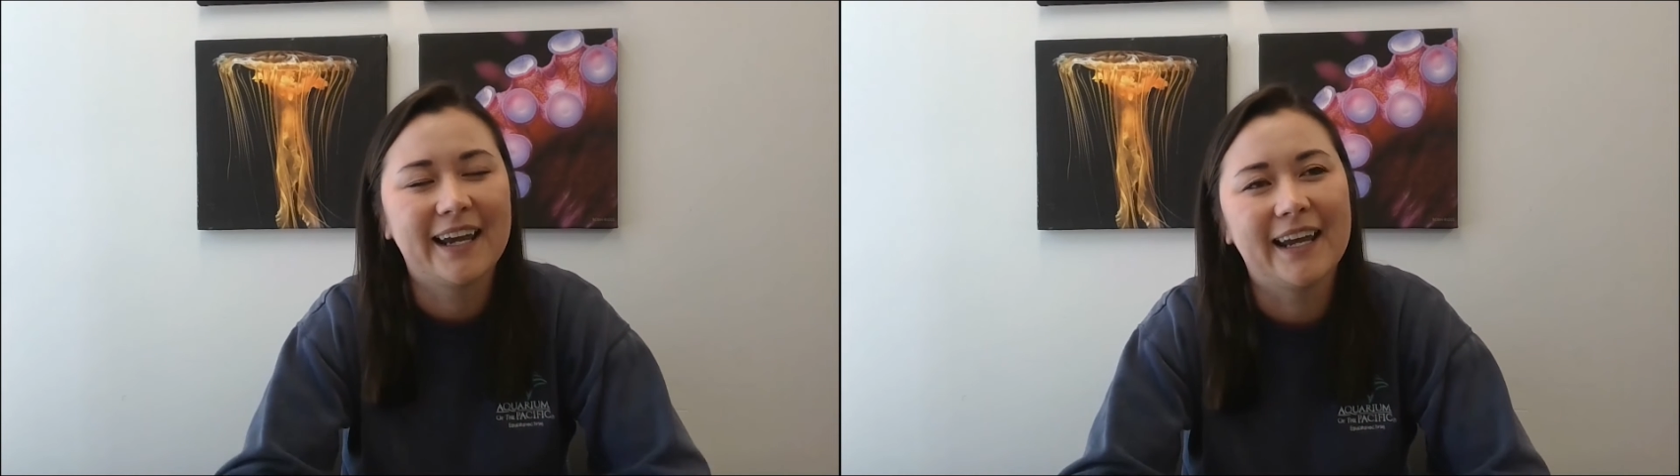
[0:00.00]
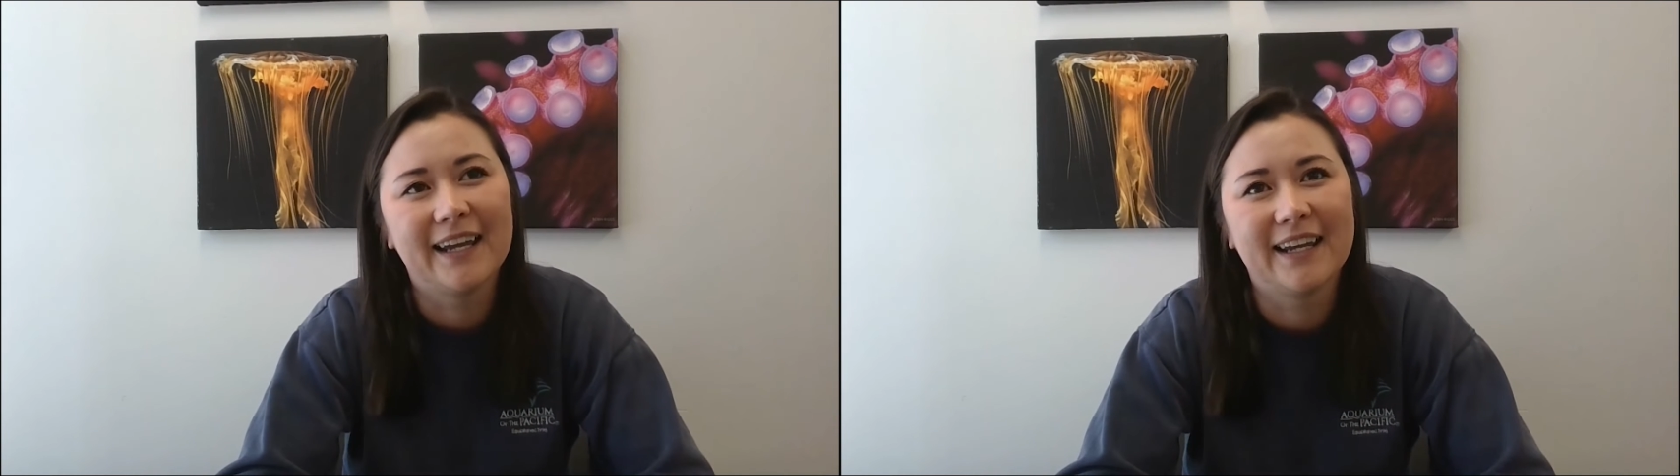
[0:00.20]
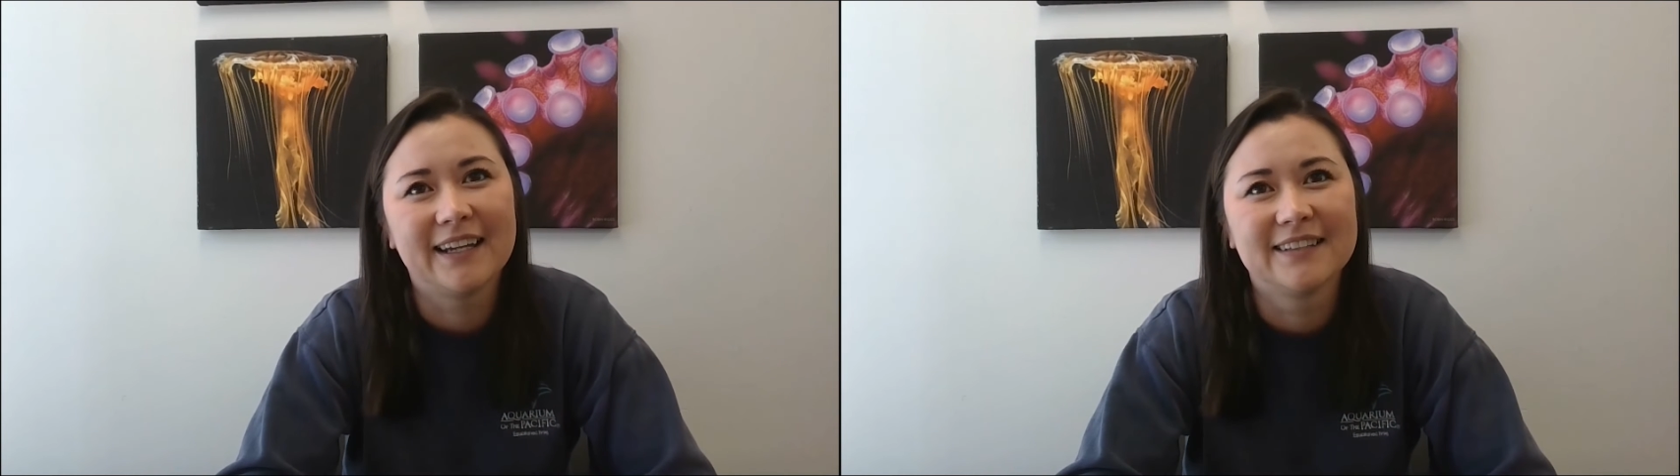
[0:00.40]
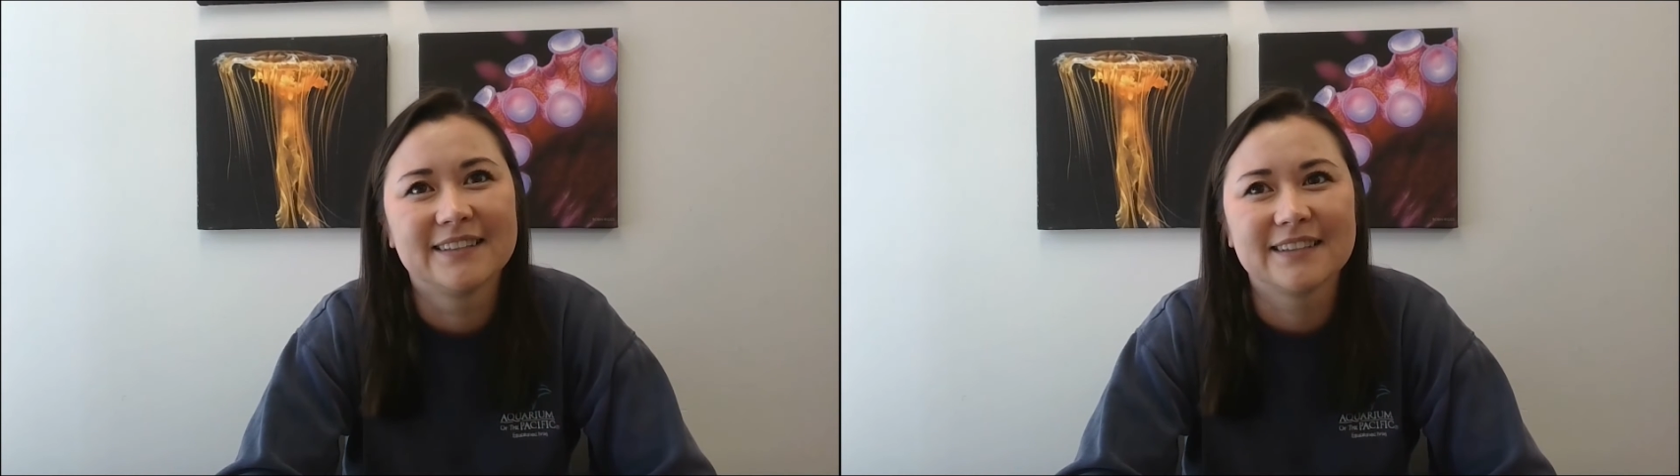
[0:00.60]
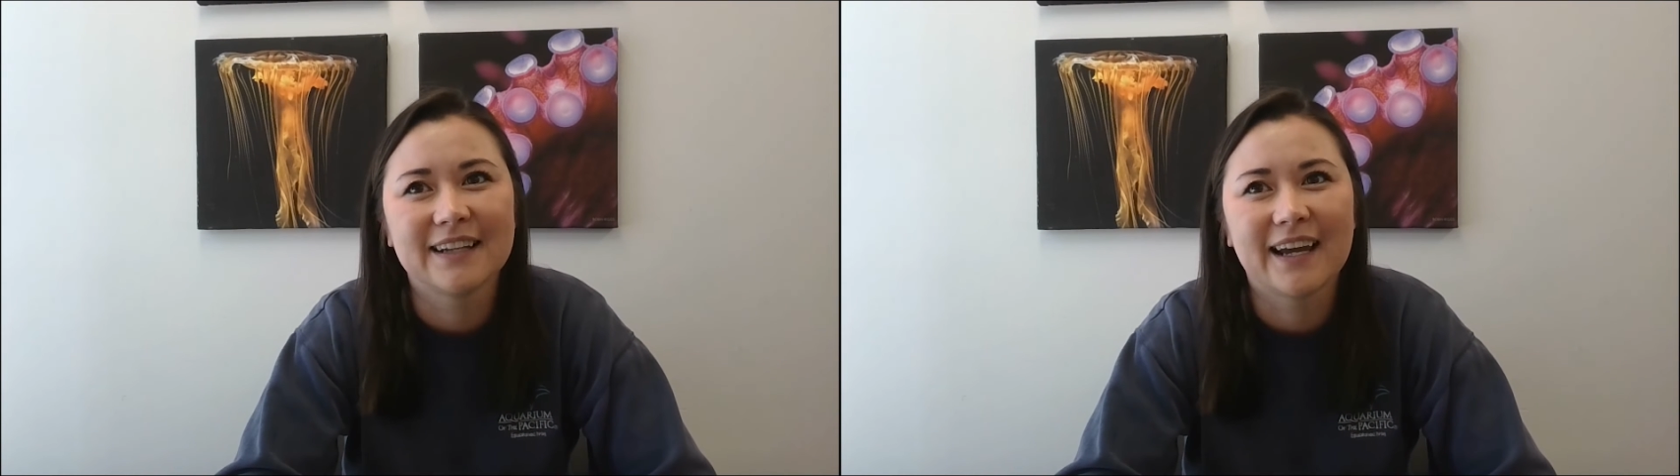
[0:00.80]
And
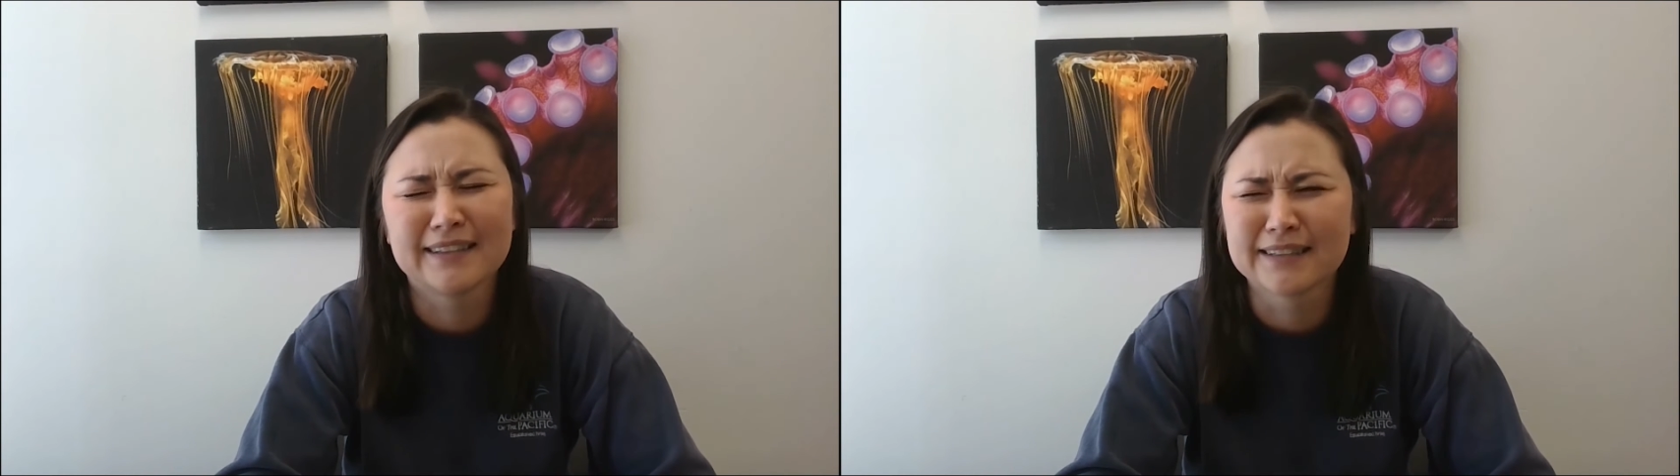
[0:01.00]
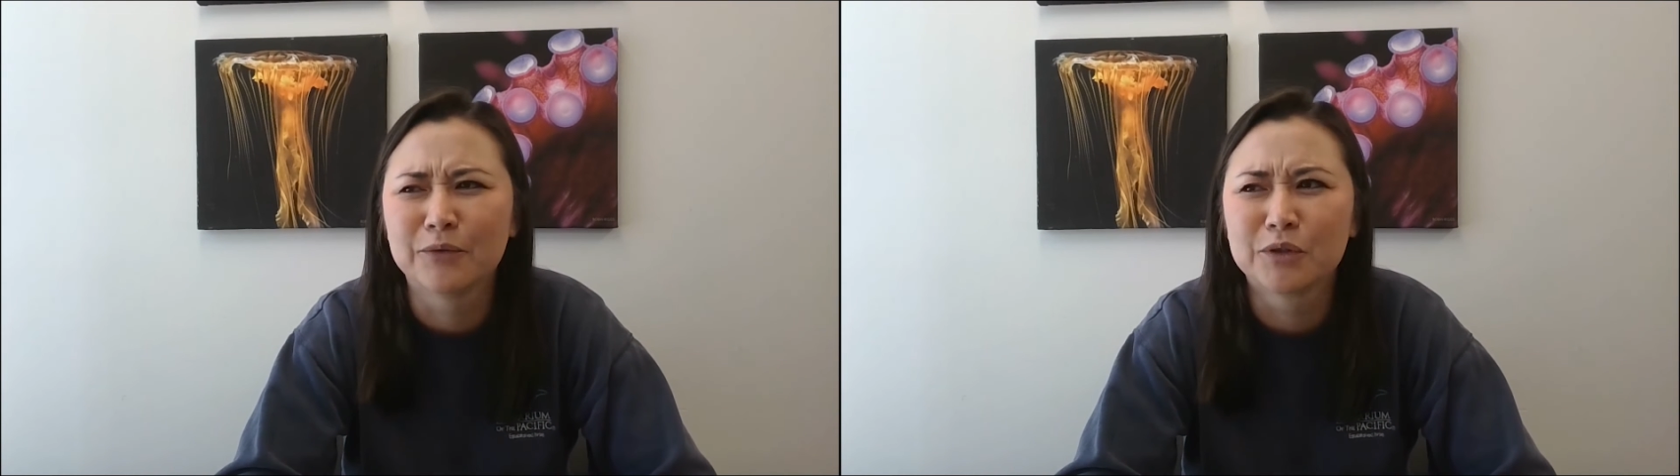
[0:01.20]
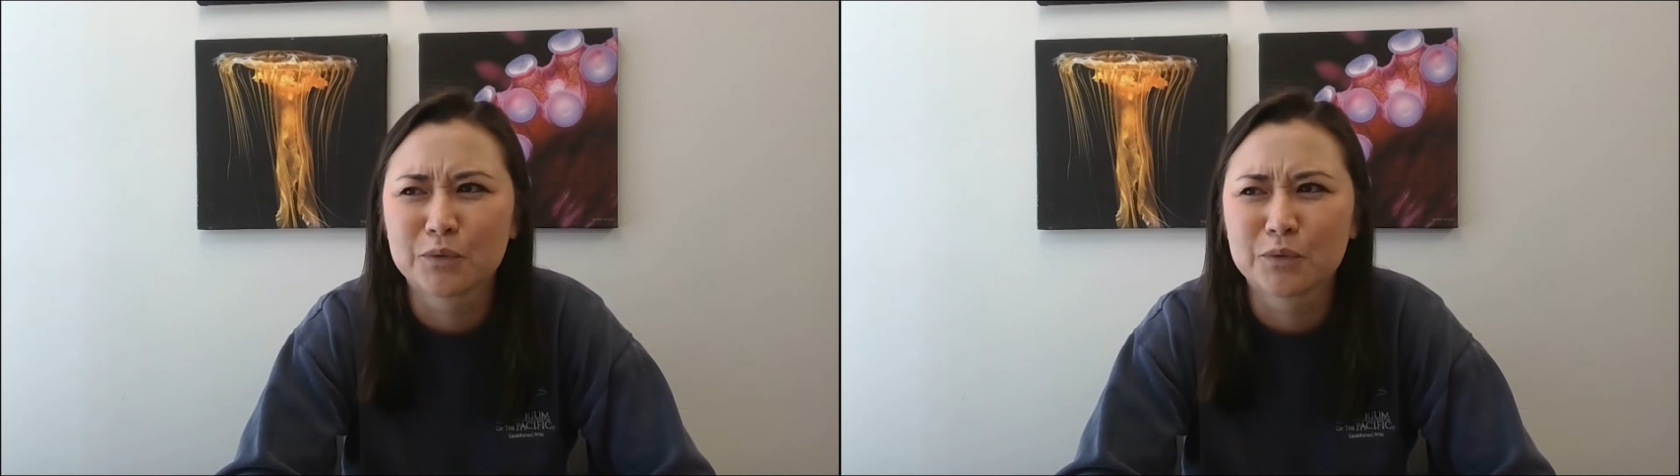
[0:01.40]
as I was